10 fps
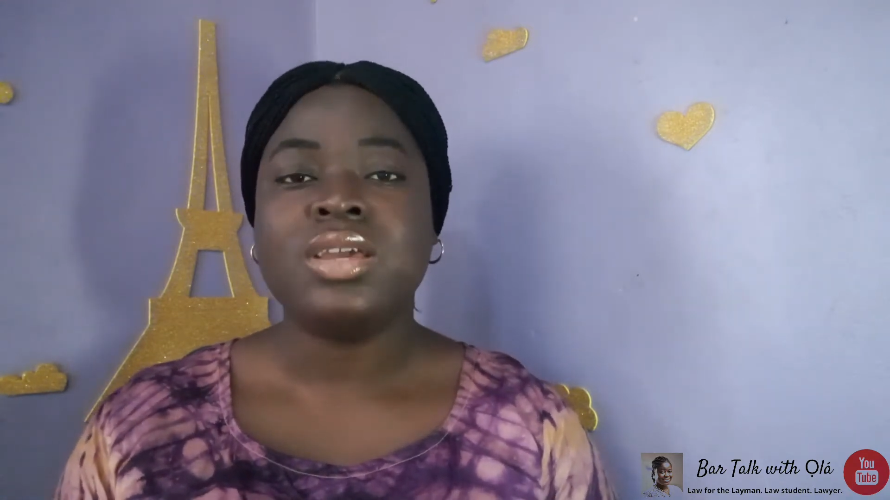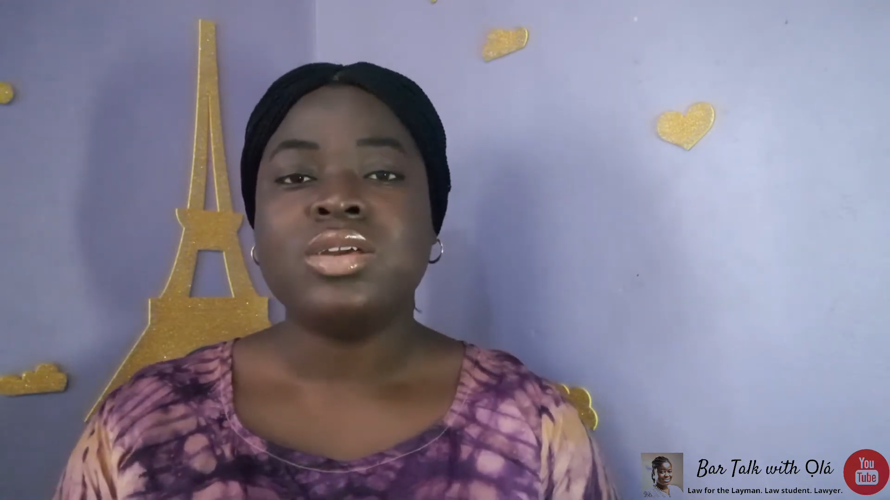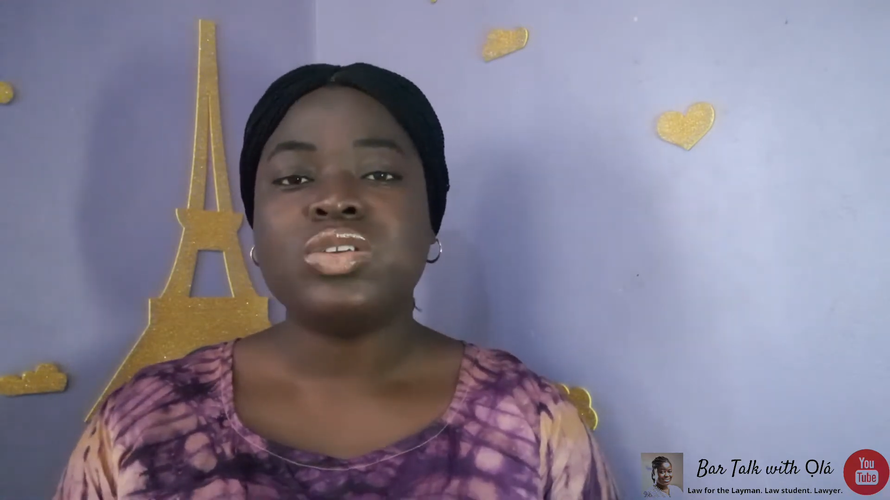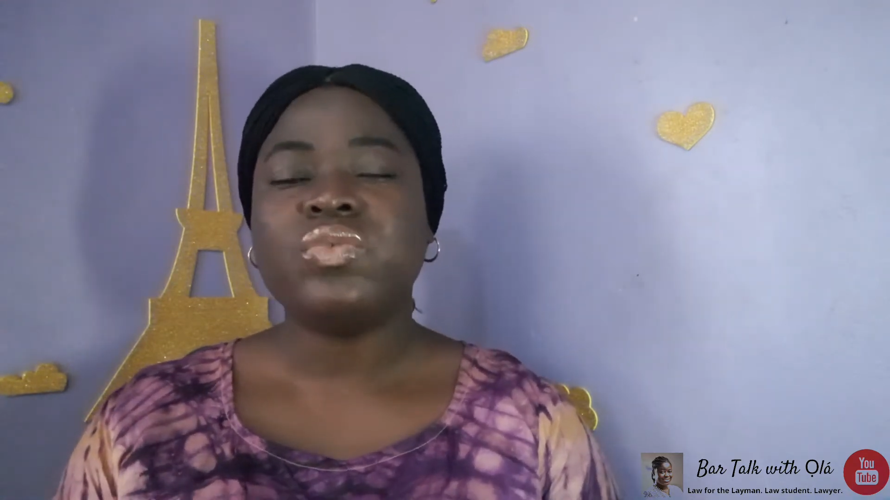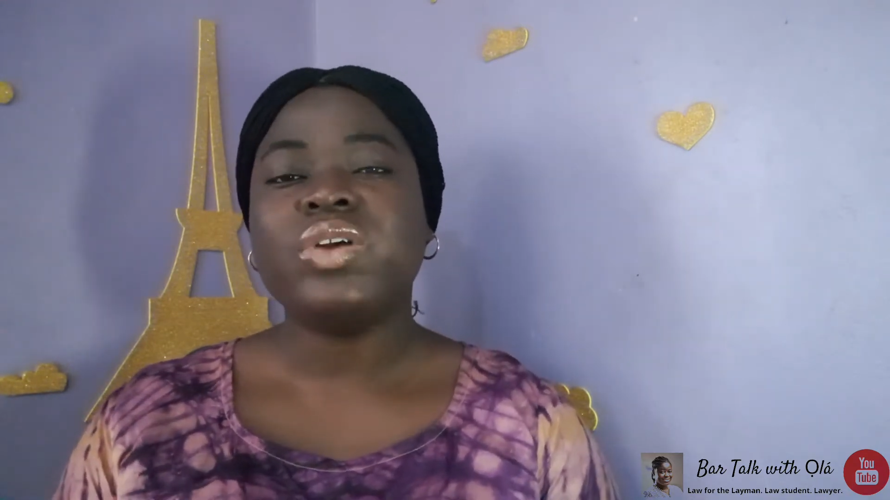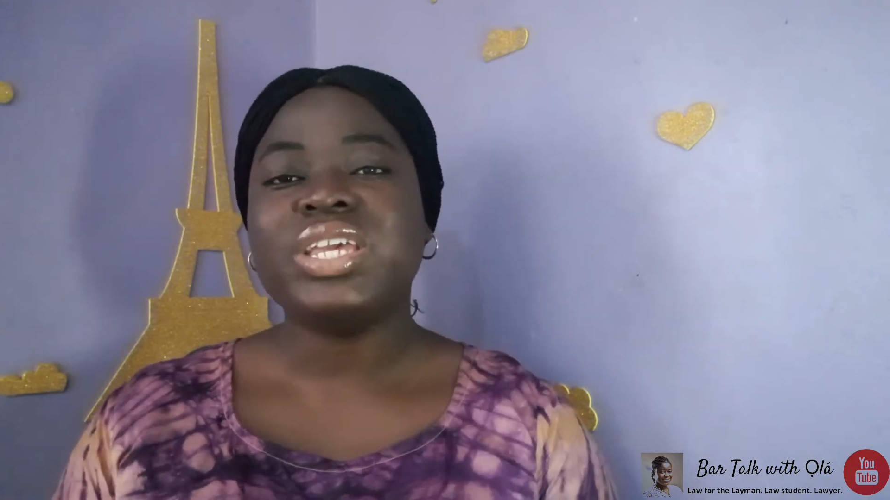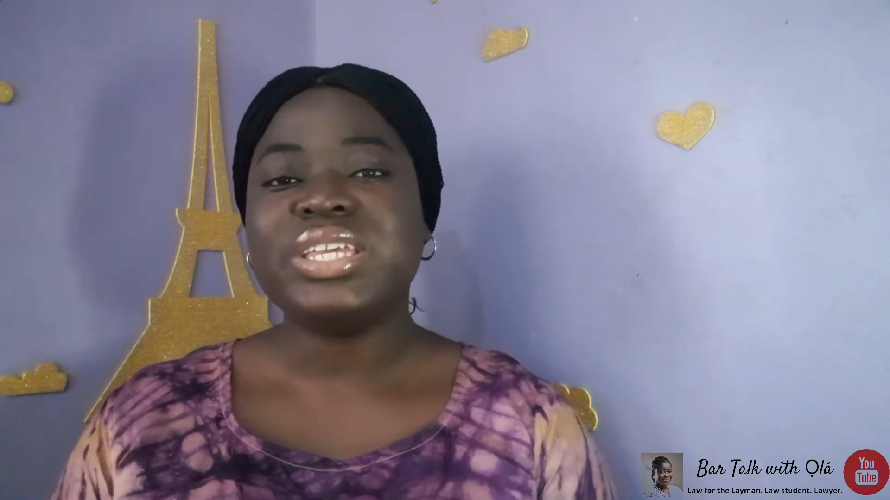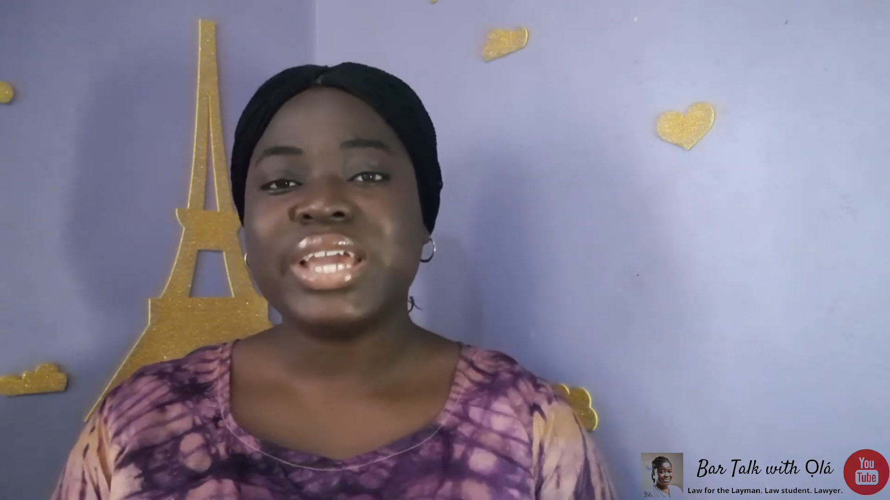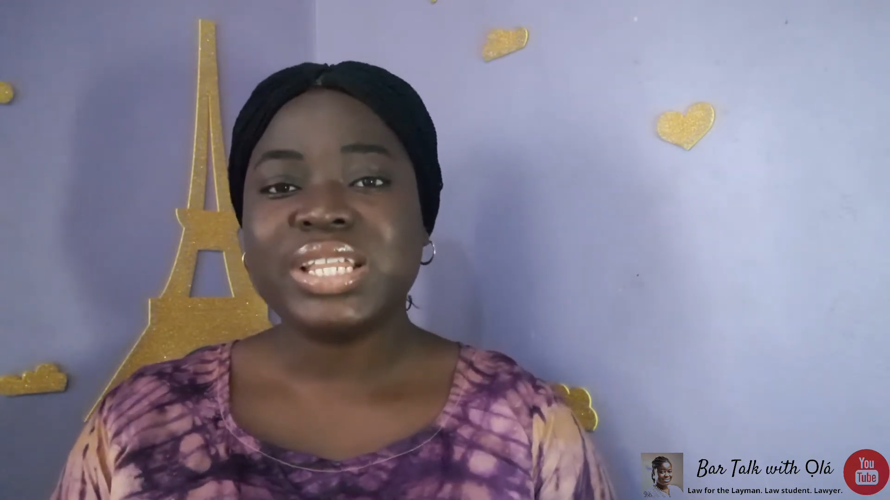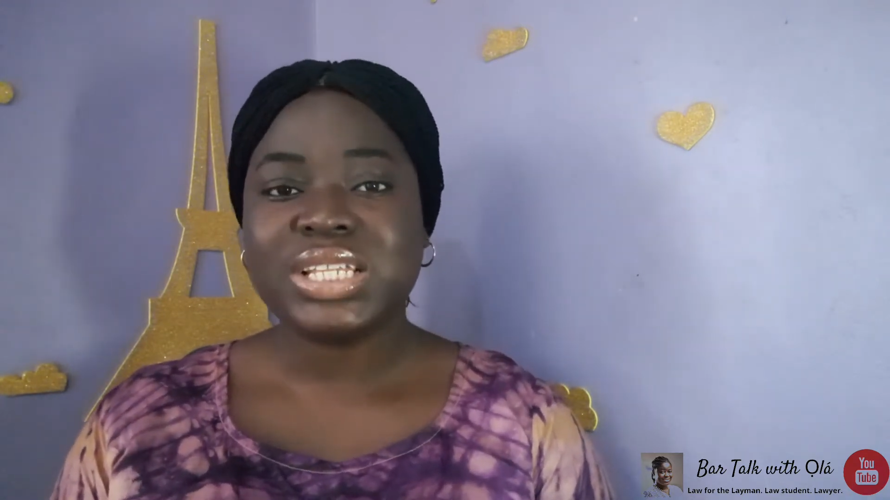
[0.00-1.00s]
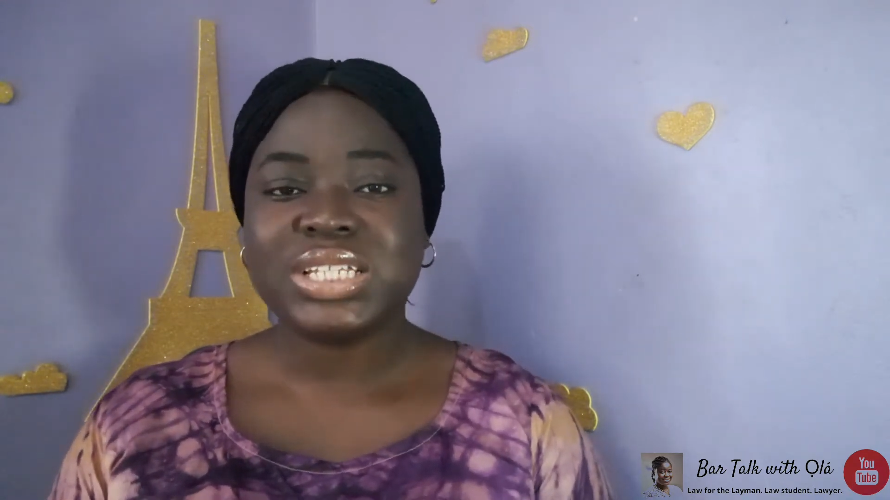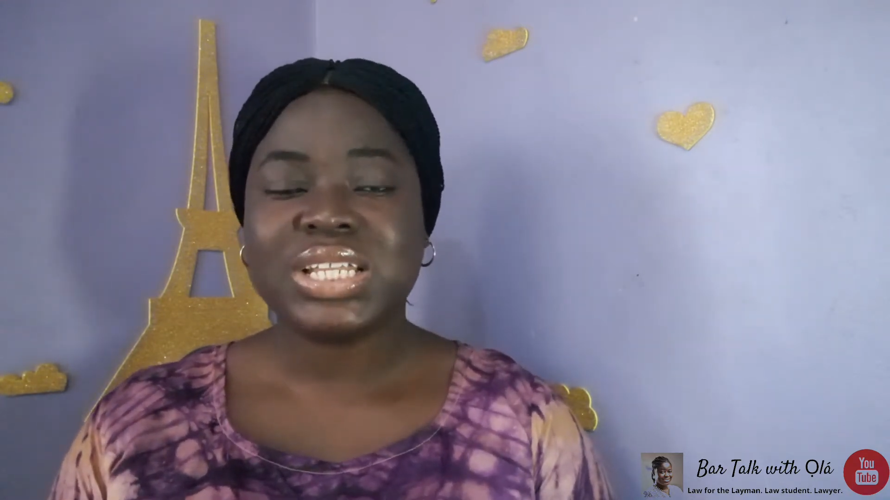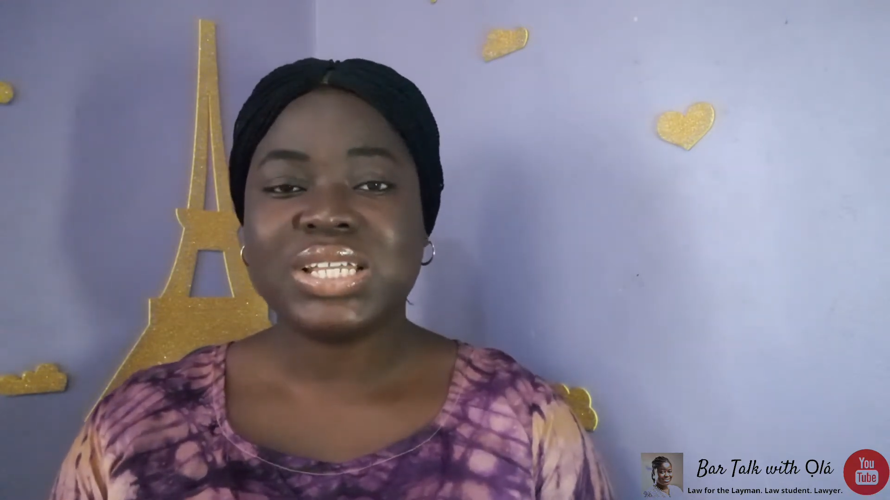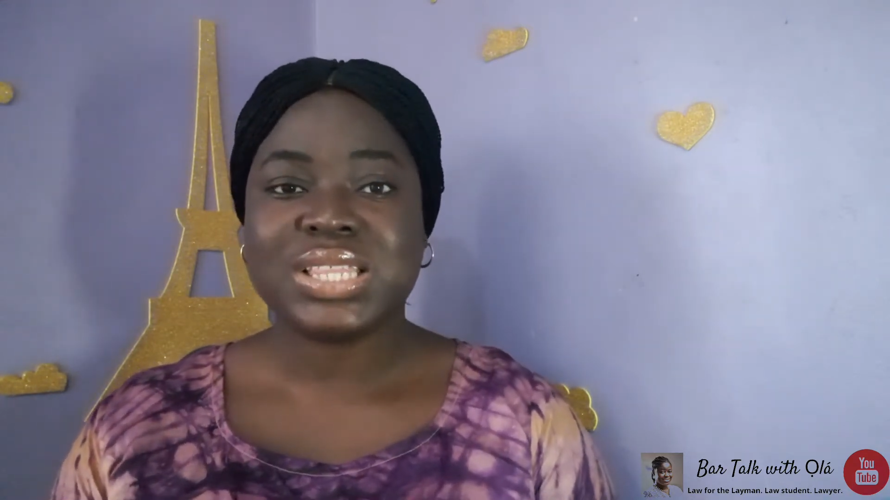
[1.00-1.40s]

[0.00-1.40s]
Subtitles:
So for a yearly tenant,